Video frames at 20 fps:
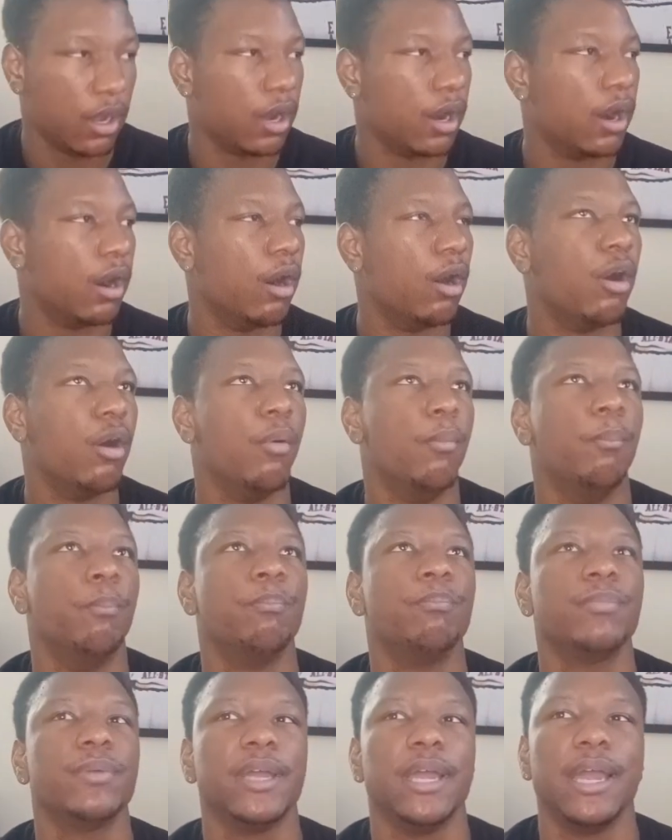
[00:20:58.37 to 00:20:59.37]

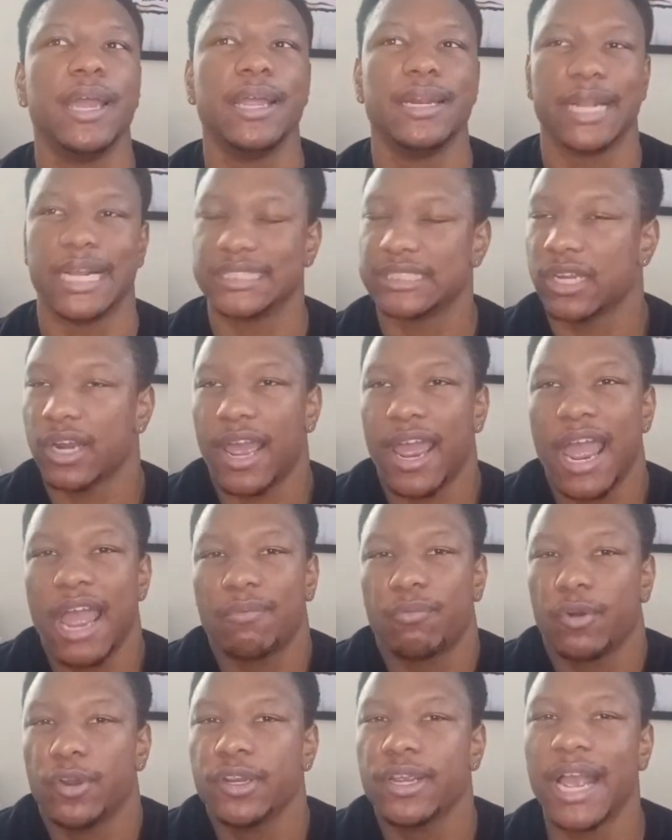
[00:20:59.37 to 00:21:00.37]
That's all I have
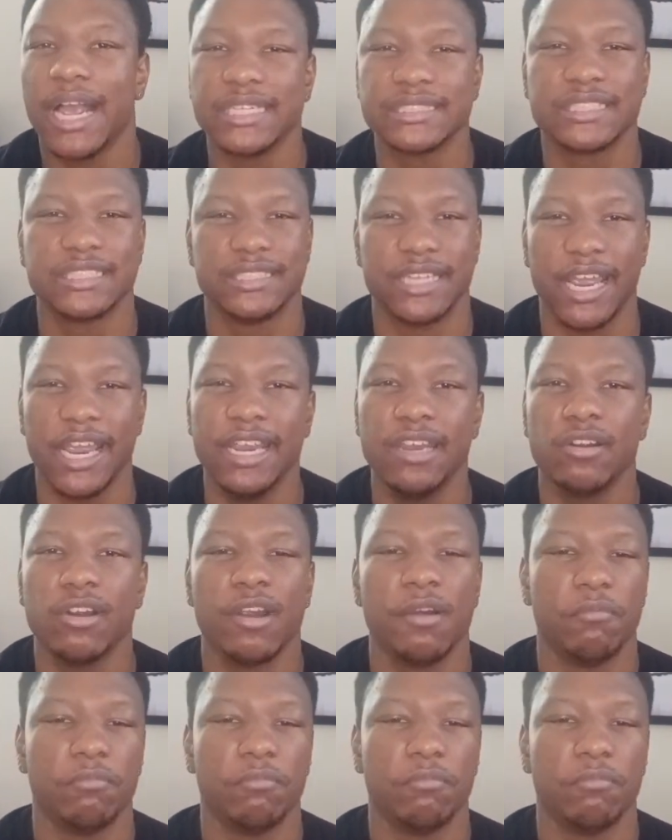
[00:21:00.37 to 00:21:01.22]
for you guys today.